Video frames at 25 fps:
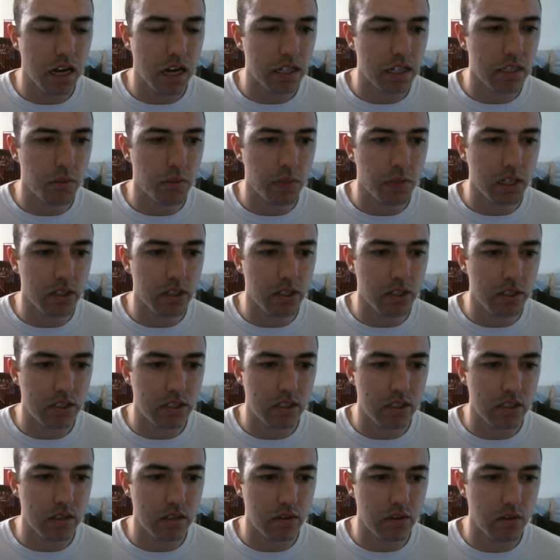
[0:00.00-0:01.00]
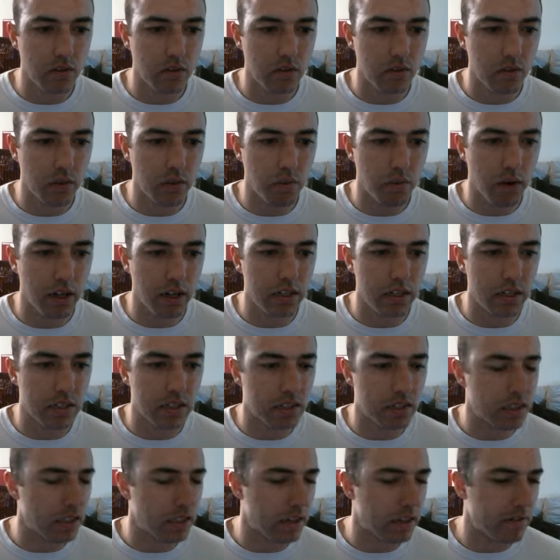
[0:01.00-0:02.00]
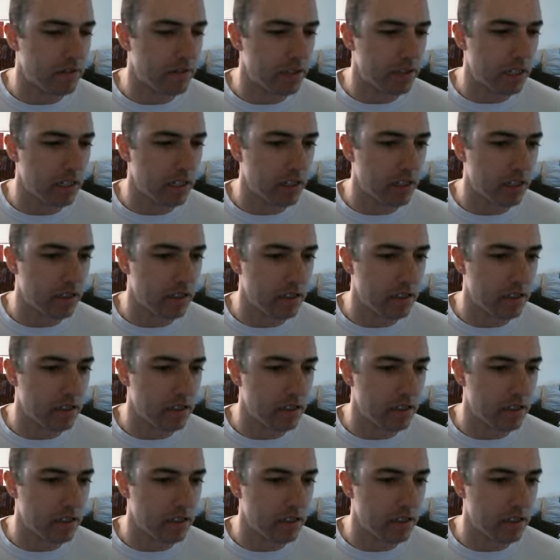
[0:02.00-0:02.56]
Actually, we probably just if state